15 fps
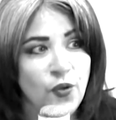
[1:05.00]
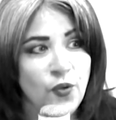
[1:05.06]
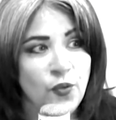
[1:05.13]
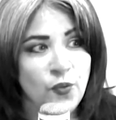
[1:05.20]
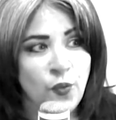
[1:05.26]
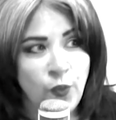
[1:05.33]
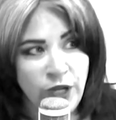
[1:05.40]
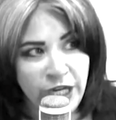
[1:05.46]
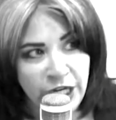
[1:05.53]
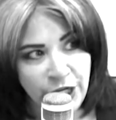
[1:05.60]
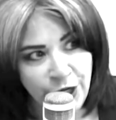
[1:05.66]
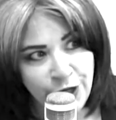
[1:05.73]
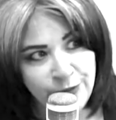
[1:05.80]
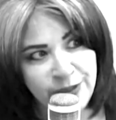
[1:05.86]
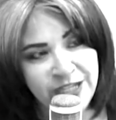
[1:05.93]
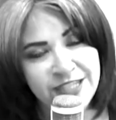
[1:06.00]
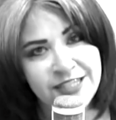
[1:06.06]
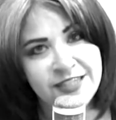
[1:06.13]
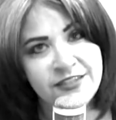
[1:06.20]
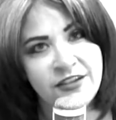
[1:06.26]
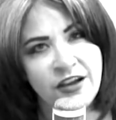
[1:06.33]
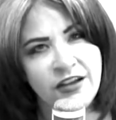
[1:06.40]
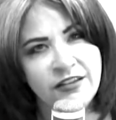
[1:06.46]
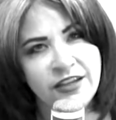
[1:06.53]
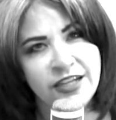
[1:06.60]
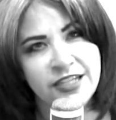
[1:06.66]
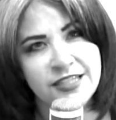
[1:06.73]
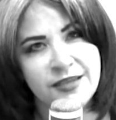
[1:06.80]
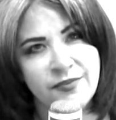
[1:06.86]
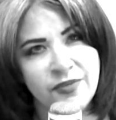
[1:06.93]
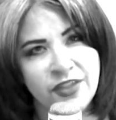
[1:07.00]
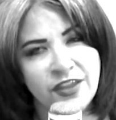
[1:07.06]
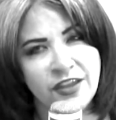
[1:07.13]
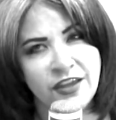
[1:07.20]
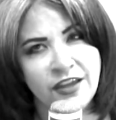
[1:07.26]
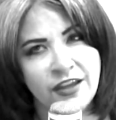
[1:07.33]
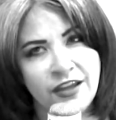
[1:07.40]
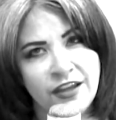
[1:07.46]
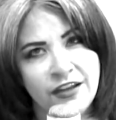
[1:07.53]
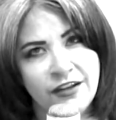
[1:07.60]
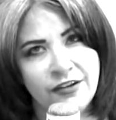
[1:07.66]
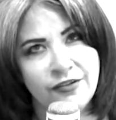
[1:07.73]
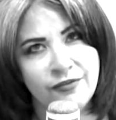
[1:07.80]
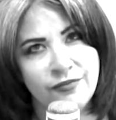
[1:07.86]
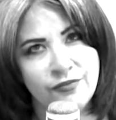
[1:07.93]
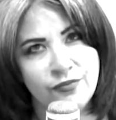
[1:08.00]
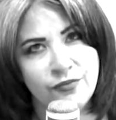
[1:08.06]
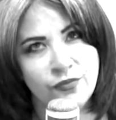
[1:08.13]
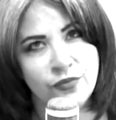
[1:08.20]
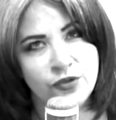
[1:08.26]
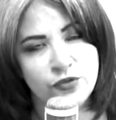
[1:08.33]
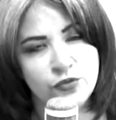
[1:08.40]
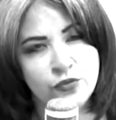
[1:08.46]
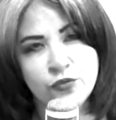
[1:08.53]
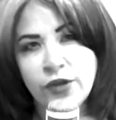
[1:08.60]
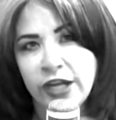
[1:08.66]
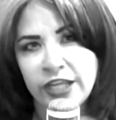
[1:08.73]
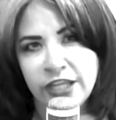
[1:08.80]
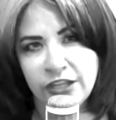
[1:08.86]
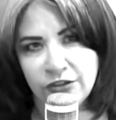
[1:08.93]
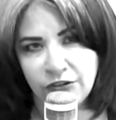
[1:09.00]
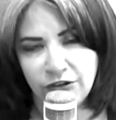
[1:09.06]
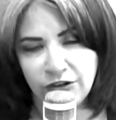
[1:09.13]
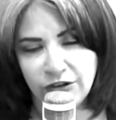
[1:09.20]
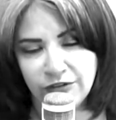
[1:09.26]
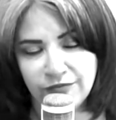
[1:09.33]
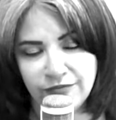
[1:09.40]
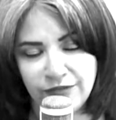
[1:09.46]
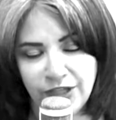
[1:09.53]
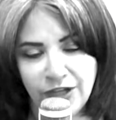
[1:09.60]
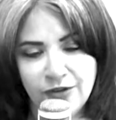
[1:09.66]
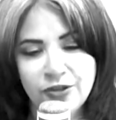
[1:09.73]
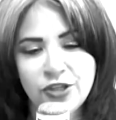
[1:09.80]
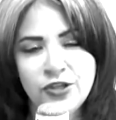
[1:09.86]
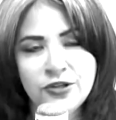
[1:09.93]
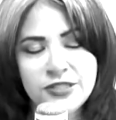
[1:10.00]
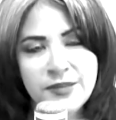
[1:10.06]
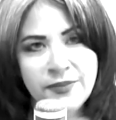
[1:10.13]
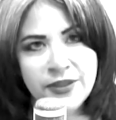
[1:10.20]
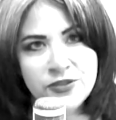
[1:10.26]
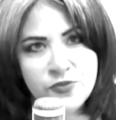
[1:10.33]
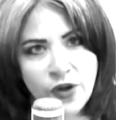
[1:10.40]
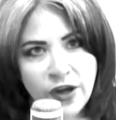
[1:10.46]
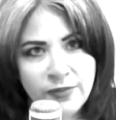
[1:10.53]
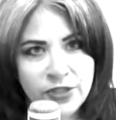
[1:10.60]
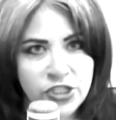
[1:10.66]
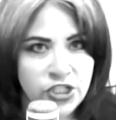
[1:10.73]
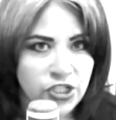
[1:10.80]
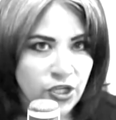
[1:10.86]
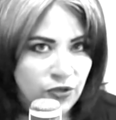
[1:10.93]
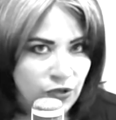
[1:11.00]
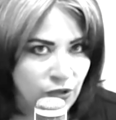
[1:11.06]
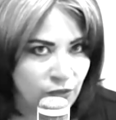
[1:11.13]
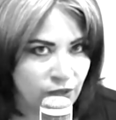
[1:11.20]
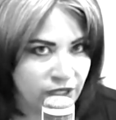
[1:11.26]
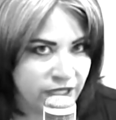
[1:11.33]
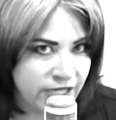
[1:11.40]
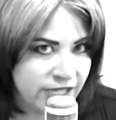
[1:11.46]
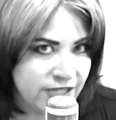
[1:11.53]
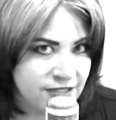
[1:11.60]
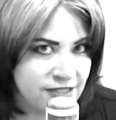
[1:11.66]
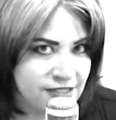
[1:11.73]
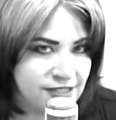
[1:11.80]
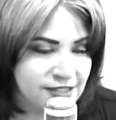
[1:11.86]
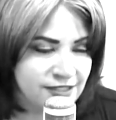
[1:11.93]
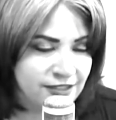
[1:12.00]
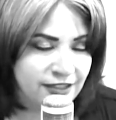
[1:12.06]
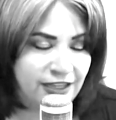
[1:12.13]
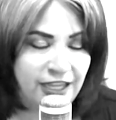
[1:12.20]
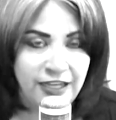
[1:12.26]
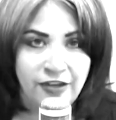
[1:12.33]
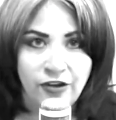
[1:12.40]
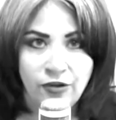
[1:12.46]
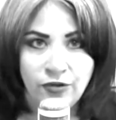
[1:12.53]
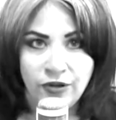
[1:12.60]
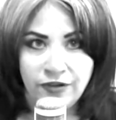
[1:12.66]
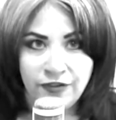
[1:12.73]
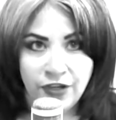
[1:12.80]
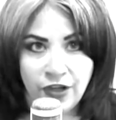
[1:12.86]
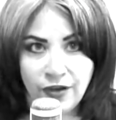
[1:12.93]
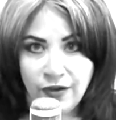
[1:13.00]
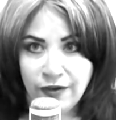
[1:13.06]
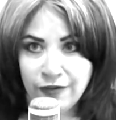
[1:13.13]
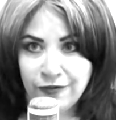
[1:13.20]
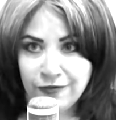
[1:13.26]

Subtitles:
weird because it's not like something regular. You know something's wrong, but you don't know what it is, and you don't even know